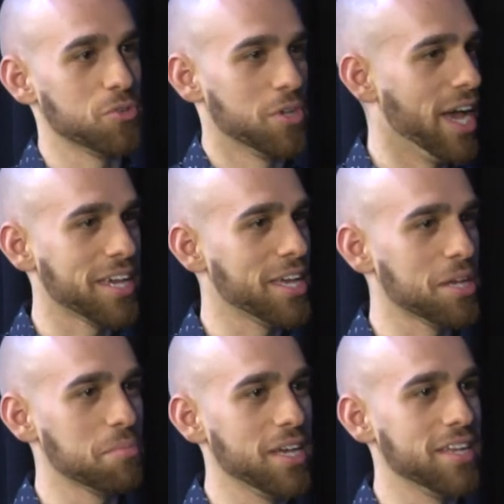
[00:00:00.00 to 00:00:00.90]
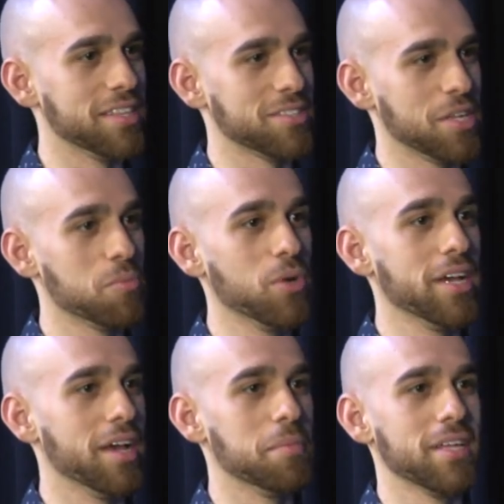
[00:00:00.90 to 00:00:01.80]
are not getting made in the same
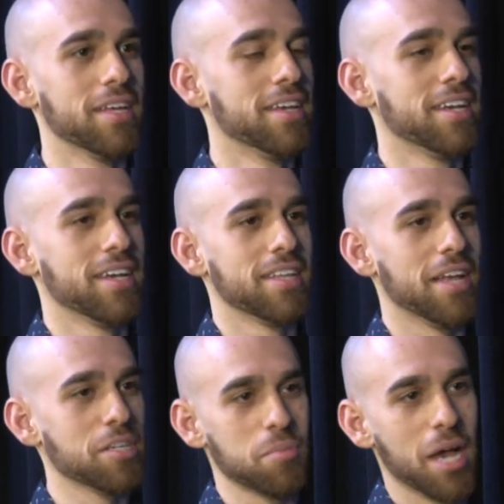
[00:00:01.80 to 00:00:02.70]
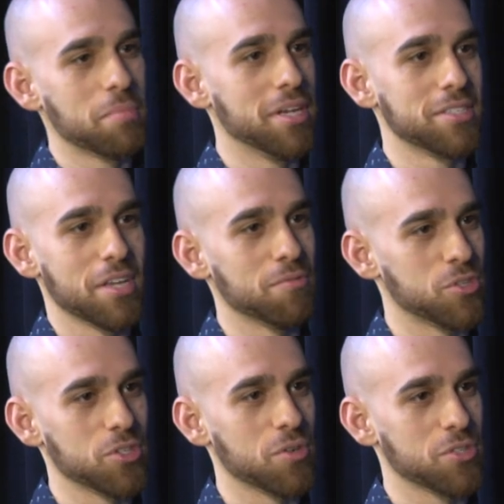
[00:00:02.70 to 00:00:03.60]
way. I mean, Last Black Man in San
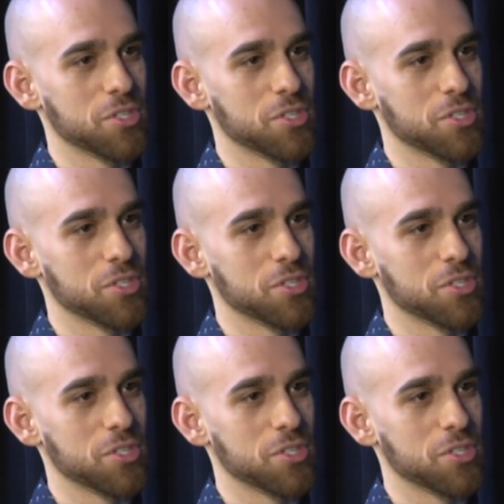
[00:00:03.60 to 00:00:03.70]
Francisco is